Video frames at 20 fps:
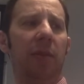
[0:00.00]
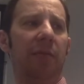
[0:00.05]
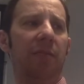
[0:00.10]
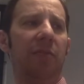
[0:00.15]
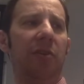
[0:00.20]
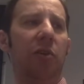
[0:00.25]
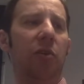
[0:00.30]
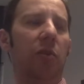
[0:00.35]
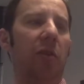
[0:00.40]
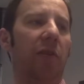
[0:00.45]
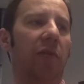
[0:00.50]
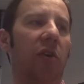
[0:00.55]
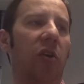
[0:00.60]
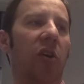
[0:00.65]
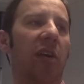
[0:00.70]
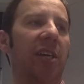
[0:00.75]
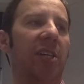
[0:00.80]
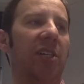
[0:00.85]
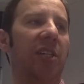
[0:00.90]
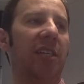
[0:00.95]
view of
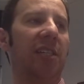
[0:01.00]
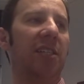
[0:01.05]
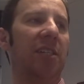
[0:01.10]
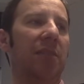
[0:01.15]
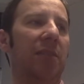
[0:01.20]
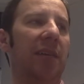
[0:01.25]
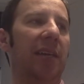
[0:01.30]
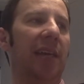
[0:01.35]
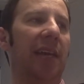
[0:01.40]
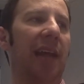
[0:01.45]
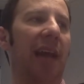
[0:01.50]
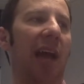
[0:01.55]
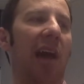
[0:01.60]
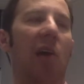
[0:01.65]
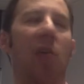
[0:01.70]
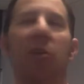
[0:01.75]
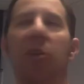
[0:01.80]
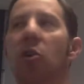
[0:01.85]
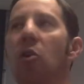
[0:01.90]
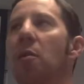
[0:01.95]
creationism and
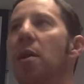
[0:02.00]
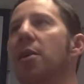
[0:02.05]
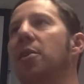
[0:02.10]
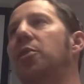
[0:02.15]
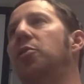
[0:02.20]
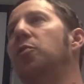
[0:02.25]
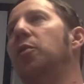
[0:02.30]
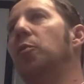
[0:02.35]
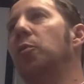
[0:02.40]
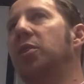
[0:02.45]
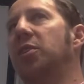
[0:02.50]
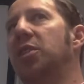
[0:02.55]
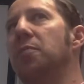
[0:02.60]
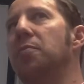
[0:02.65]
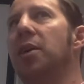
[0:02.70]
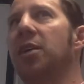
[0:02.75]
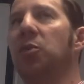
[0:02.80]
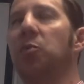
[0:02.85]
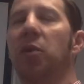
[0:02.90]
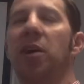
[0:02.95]
how to go about what's the
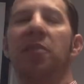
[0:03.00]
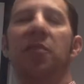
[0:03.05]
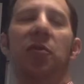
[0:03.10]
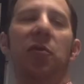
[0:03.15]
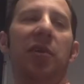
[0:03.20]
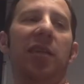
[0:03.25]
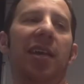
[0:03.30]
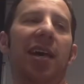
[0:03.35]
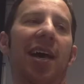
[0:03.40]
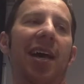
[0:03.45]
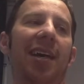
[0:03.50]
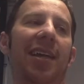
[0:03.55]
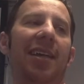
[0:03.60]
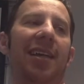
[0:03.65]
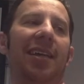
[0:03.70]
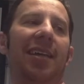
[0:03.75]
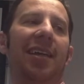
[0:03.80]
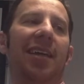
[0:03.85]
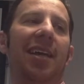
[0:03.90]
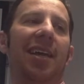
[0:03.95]
best way of doing that.
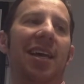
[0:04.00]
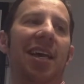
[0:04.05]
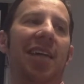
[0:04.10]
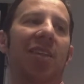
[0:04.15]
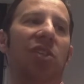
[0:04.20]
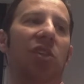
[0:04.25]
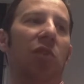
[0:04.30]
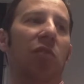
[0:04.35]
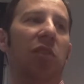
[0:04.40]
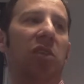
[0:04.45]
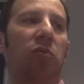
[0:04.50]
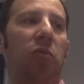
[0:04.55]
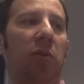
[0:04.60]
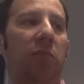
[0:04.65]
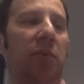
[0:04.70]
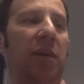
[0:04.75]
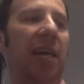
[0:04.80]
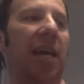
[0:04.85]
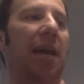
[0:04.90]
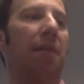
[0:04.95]
And so this
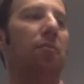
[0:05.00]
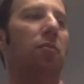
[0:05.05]
would be a